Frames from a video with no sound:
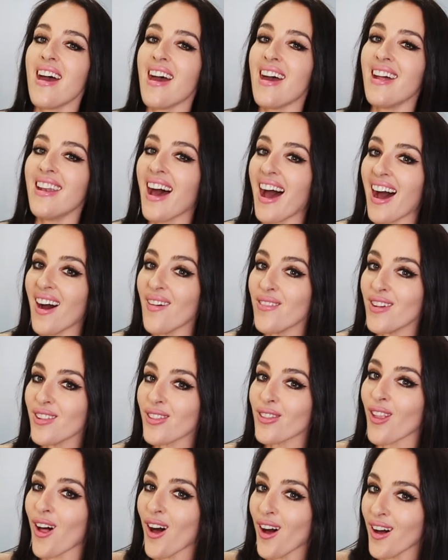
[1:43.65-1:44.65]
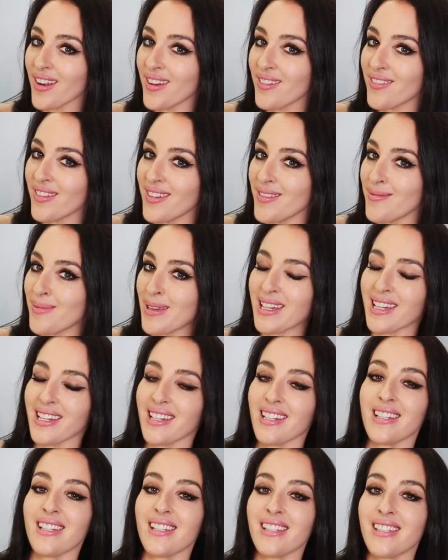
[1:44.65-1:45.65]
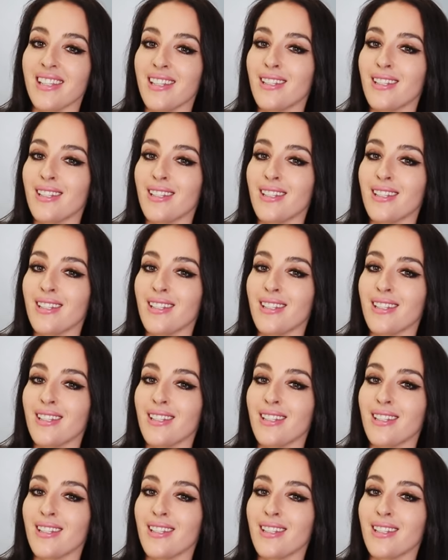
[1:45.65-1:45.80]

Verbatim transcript: and have a lot of it because